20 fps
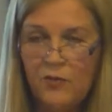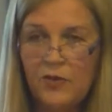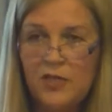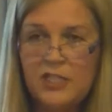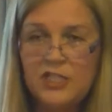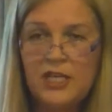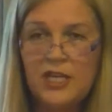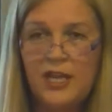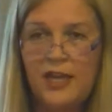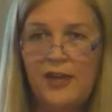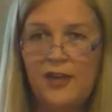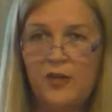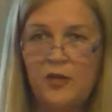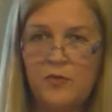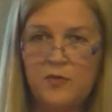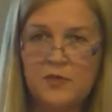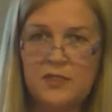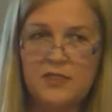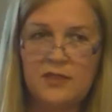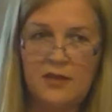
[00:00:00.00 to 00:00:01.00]
which
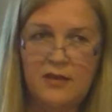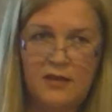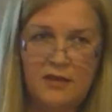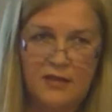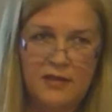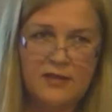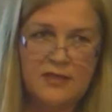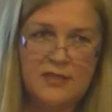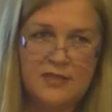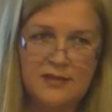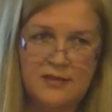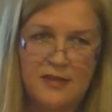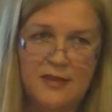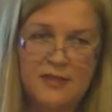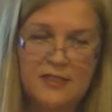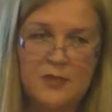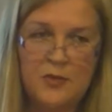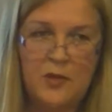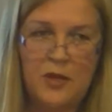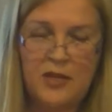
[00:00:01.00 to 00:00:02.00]
helps in his
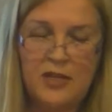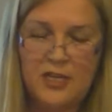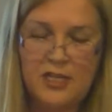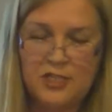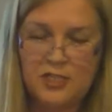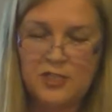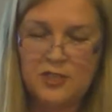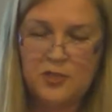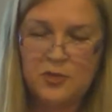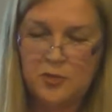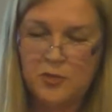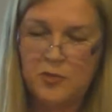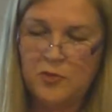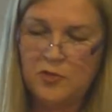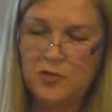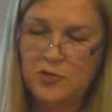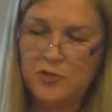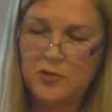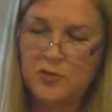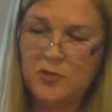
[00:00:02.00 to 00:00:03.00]
explanation
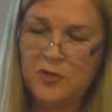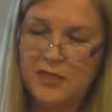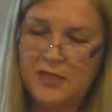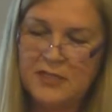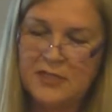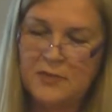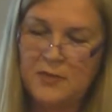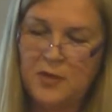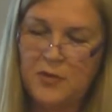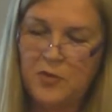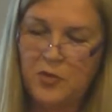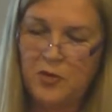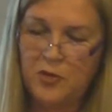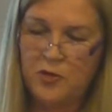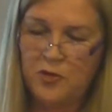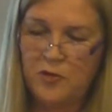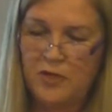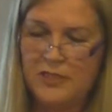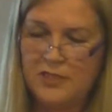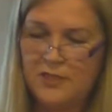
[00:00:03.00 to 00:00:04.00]
to explain
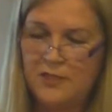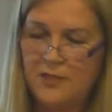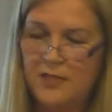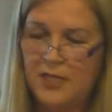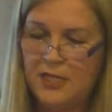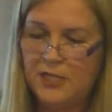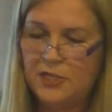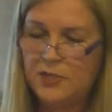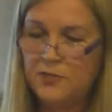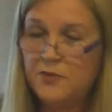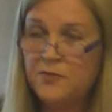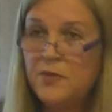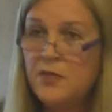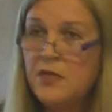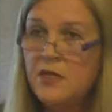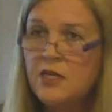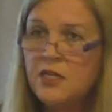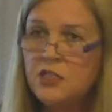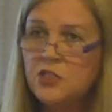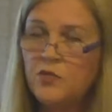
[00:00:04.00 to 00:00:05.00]
procrastination.
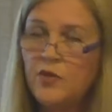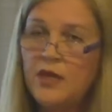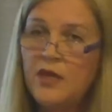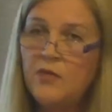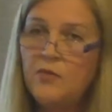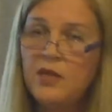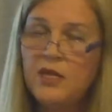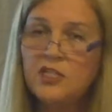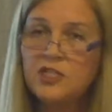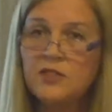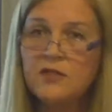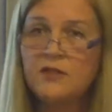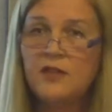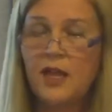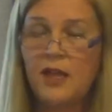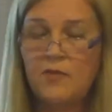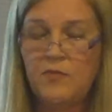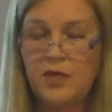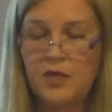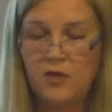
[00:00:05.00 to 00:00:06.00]
So when he mentioned
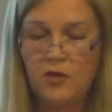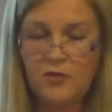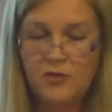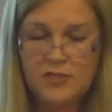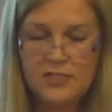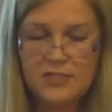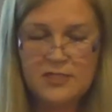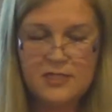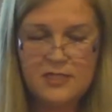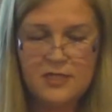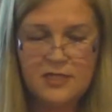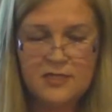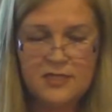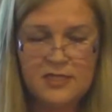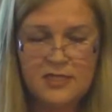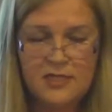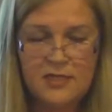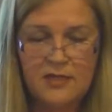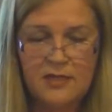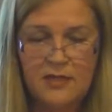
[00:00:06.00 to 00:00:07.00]
time
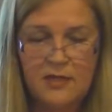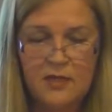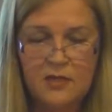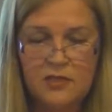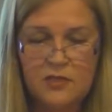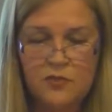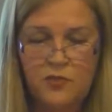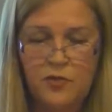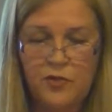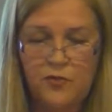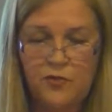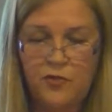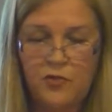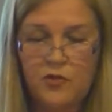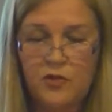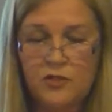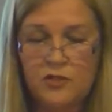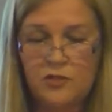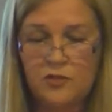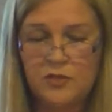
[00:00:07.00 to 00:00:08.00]
inconsistency, he's
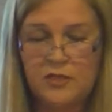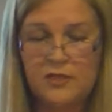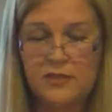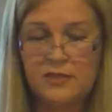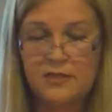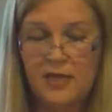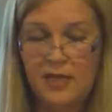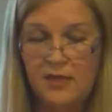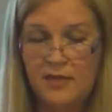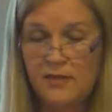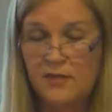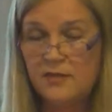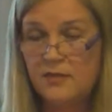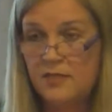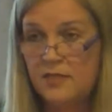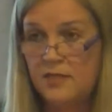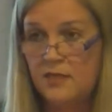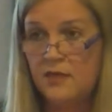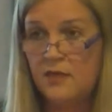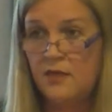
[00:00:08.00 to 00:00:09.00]
referring to the
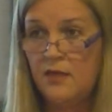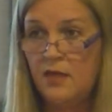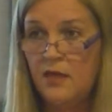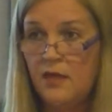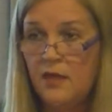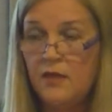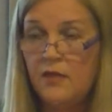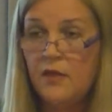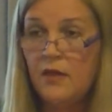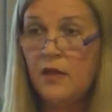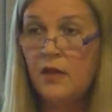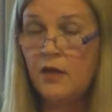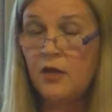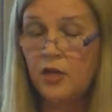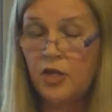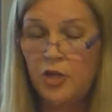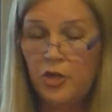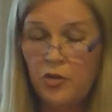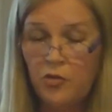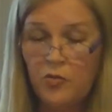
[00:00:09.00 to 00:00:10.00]
tendency that a
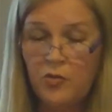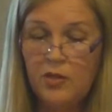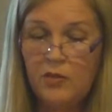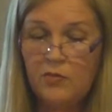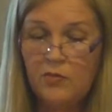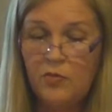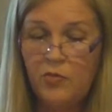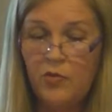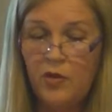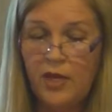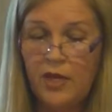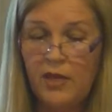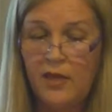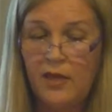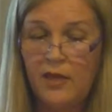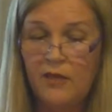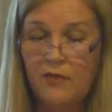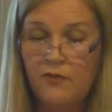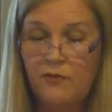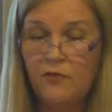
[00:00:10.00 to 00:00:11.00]
human
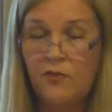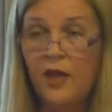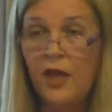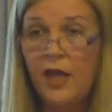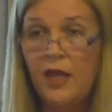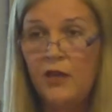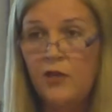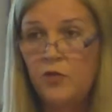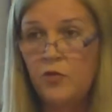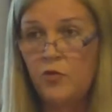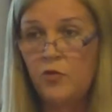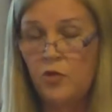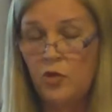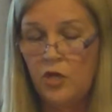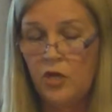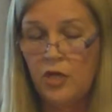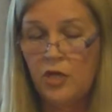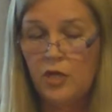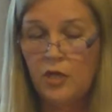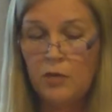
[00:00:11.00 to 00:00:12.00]
brain value
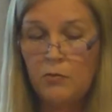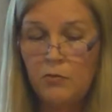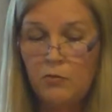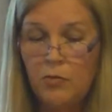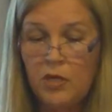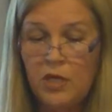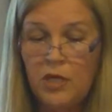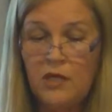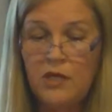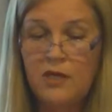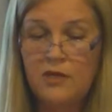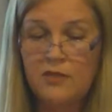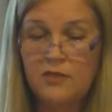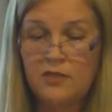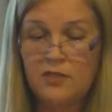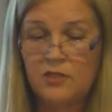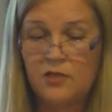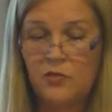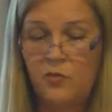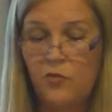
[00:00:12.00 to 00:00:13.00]

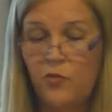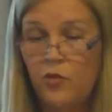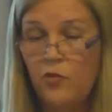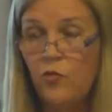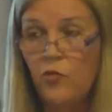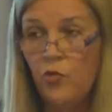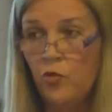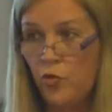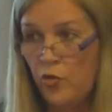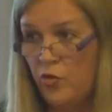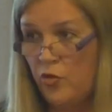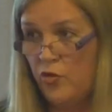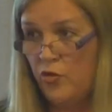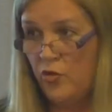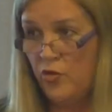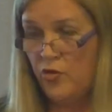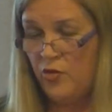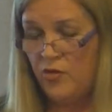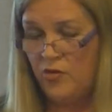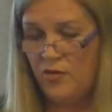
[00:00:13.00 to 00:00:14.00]
immediate
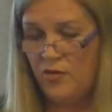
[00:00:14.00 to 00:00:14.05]
reward